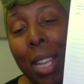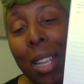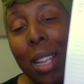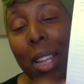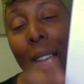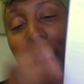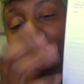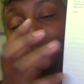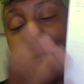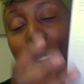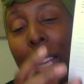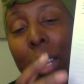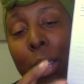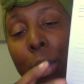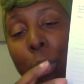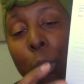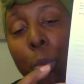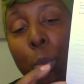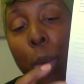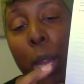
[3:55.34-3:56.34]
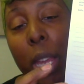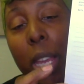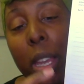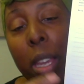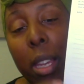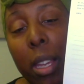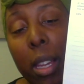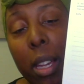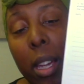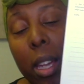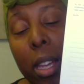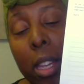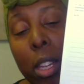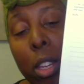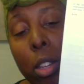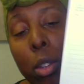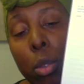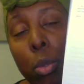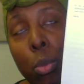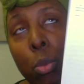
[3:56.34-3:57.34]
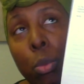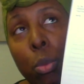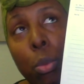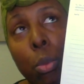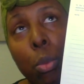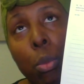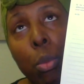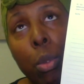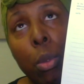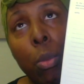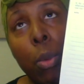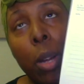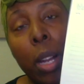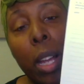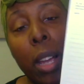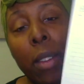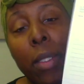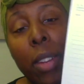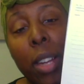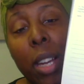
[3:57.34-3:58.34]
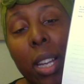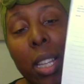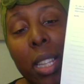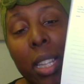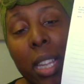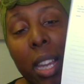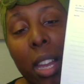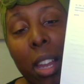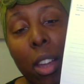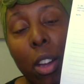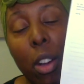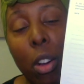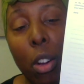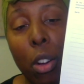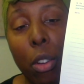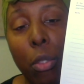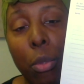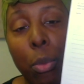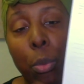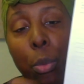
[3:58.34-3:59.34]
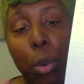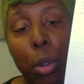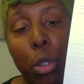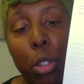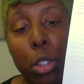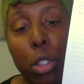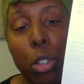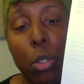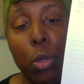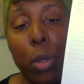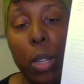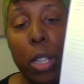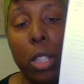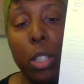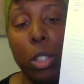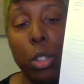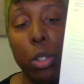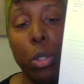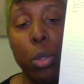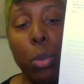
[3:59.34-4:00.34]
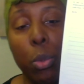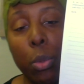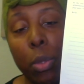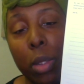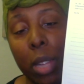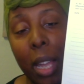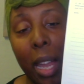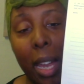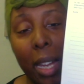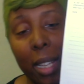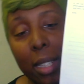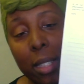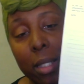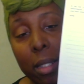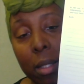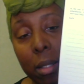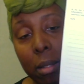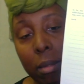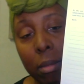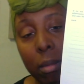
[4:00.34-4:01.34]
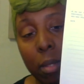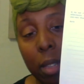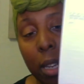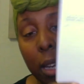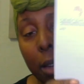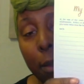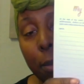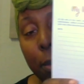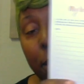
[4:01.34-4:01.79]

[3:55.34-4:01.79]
at the end of the week you want to have an idea of what do you need to do next. Yeah,